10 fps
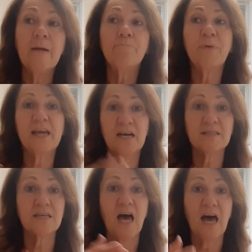
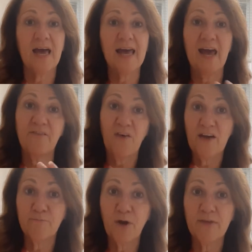because I had
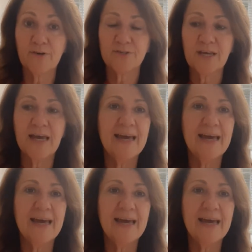5 brothers.